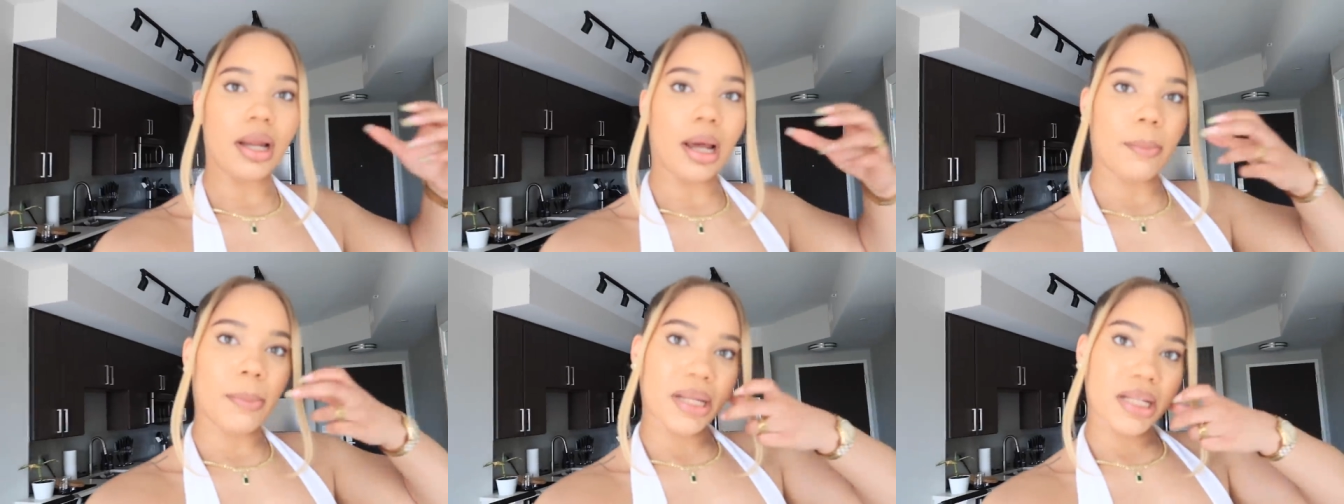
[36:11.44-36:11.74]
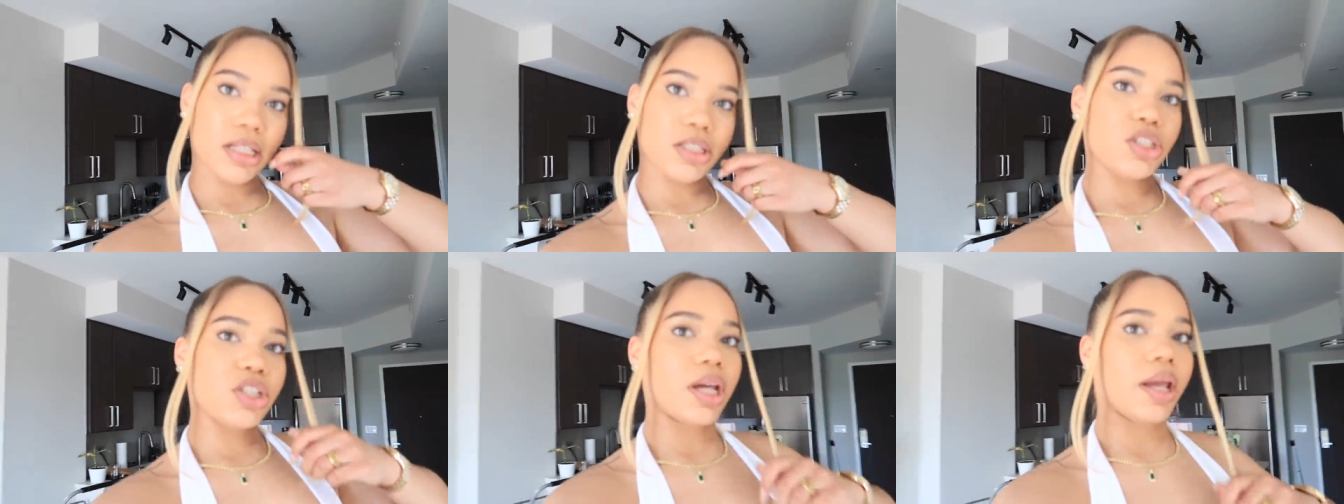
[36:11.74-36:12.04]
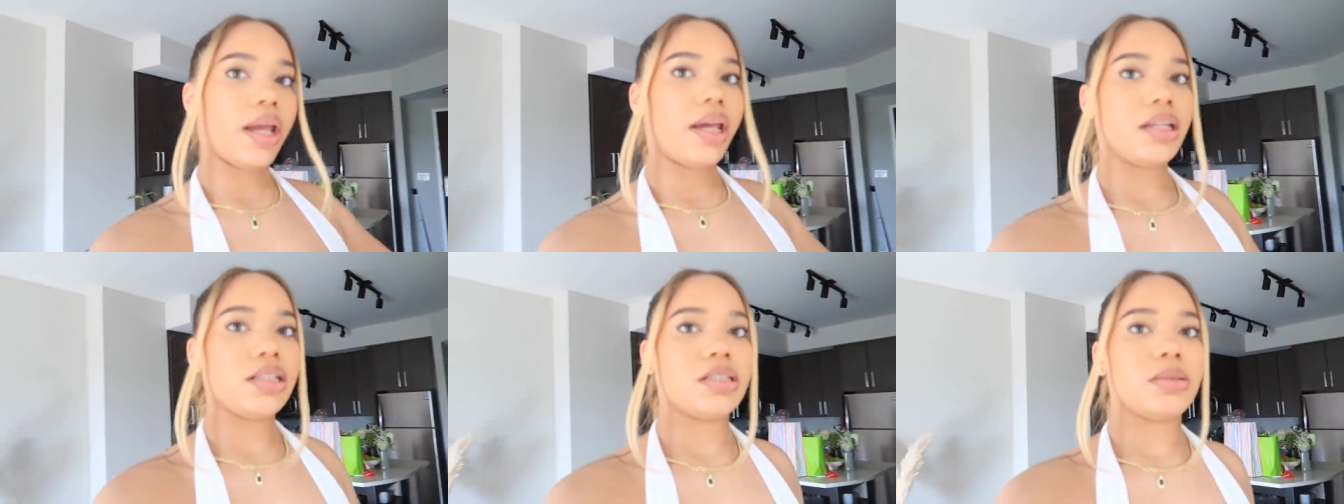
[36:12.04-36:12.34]
Now I'm about to
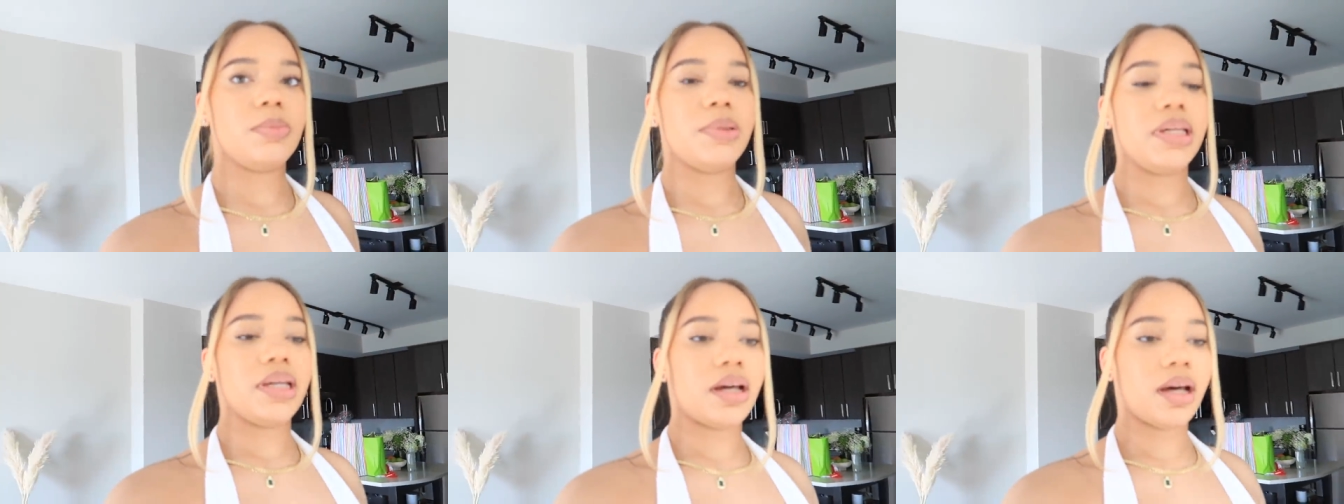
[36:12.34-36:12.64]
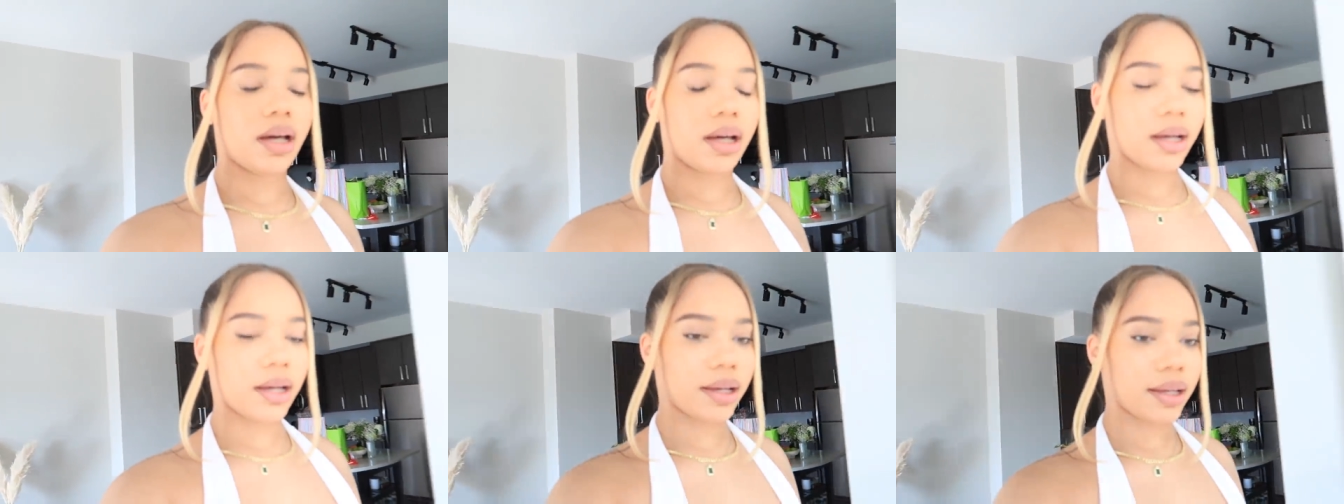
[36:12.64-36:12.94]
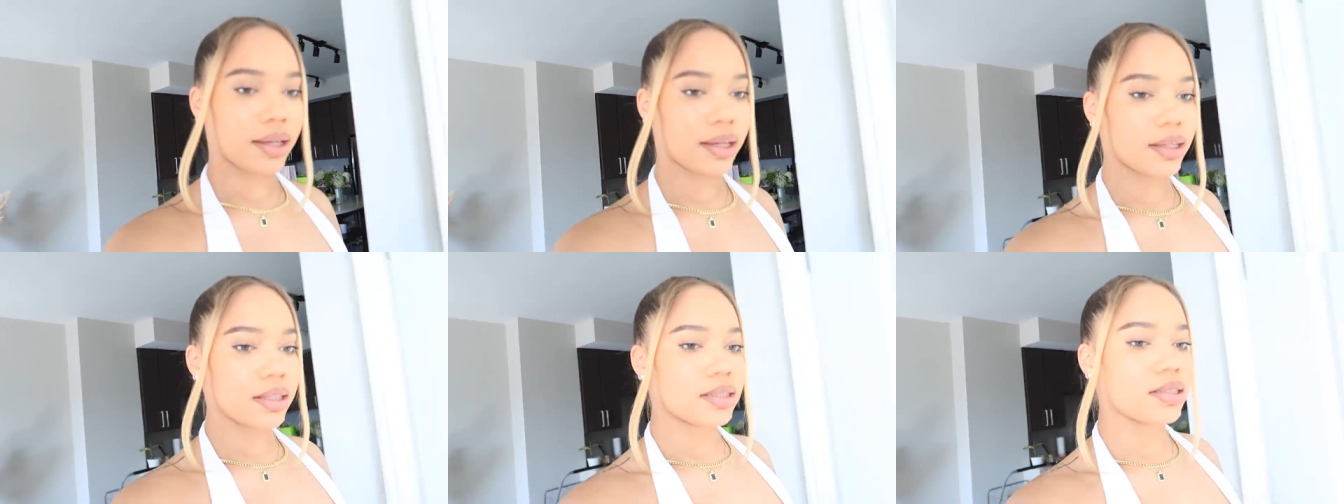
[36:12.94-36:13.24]
change
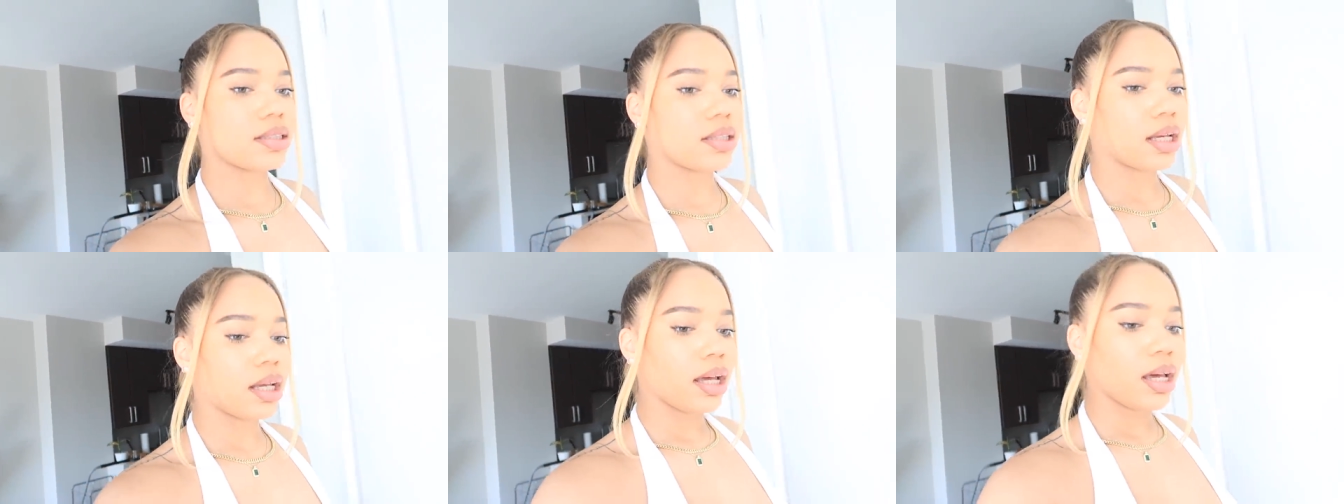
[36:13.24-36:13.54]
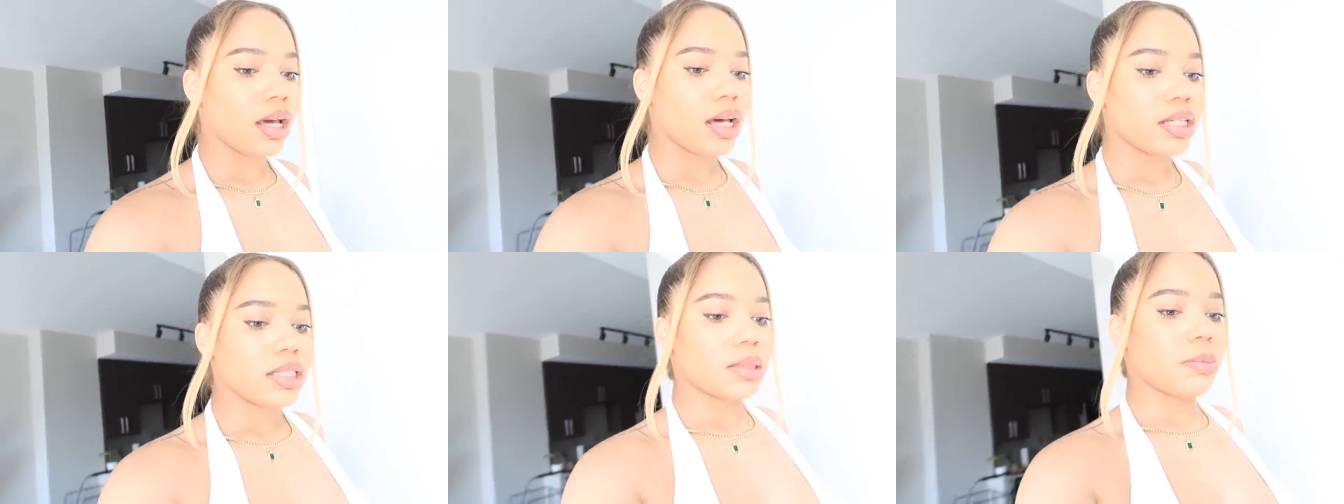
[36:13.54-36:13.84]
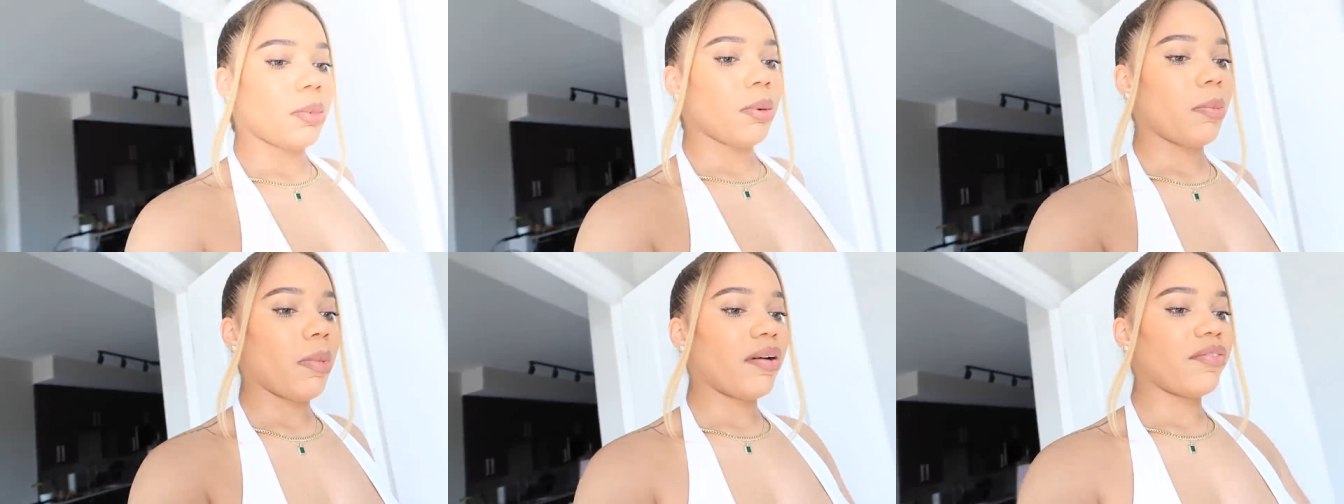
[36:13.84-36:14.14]
because
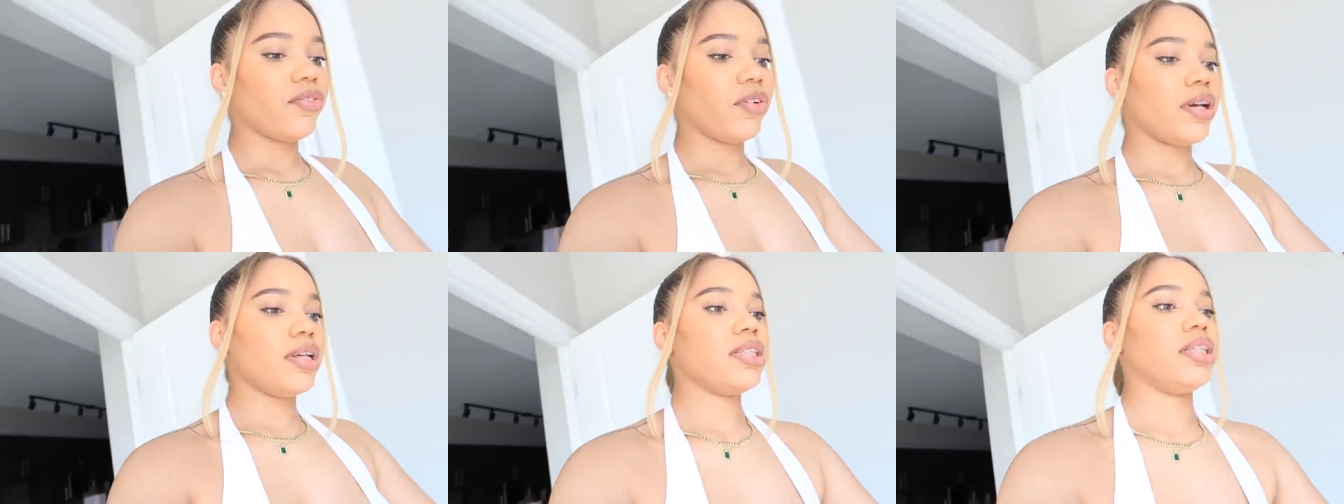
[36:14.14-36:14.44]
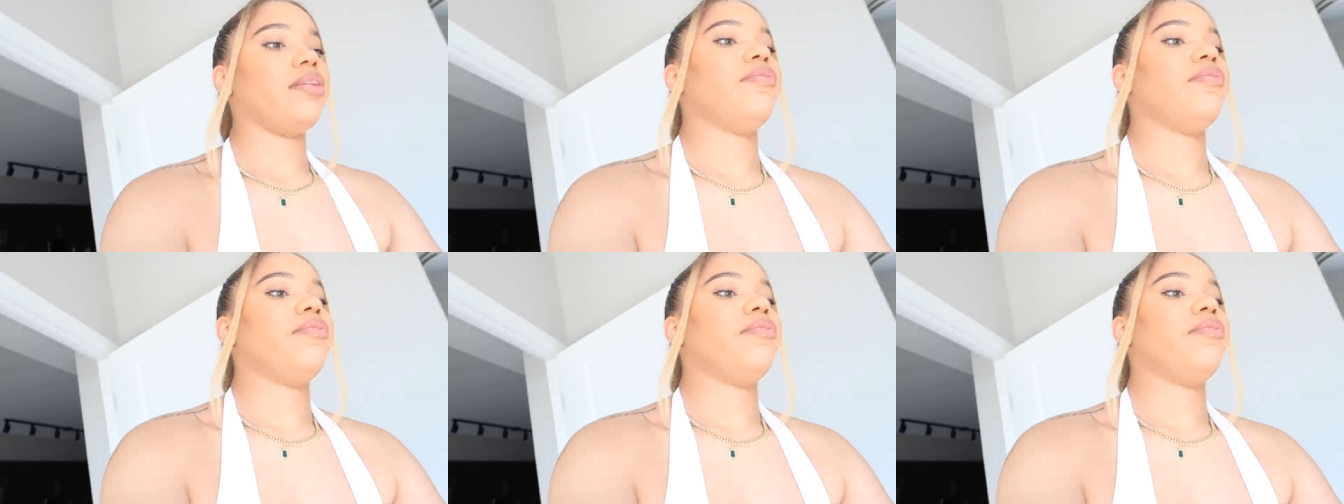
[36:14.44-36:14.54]
some of my friends